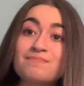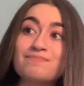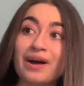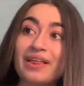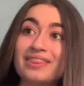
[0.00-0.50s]

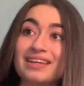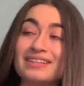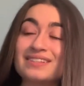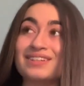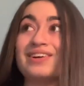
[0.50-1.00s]
But
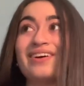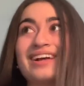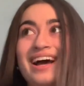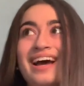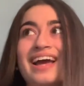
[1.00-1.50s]
thanks to
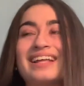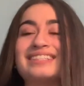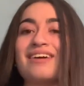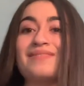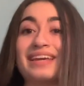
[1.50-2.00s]
Corona,
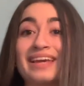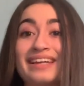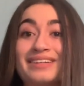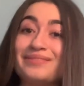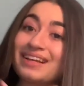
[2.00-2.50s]
instead of being
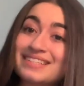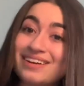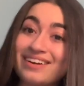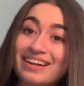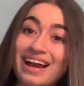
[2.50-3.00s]
in New Mexico
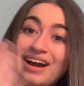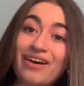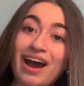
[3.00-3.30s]
right now,